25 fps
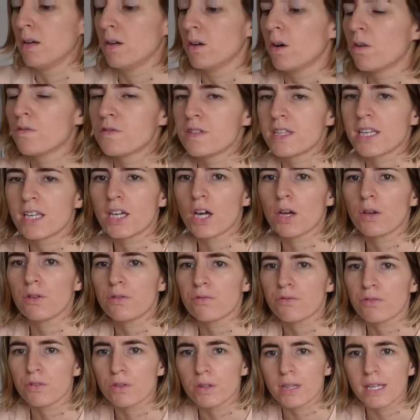obviously go
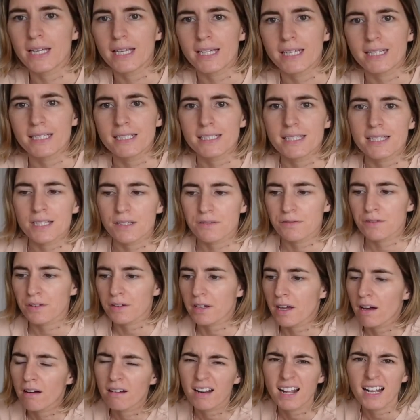through these if
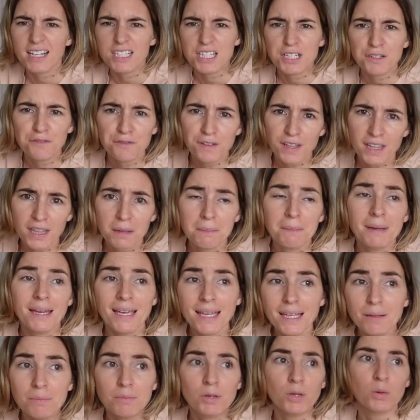you can't actually fit them
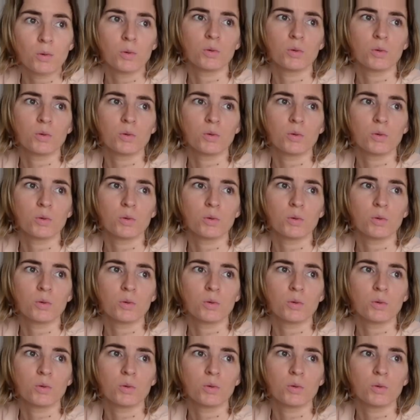in the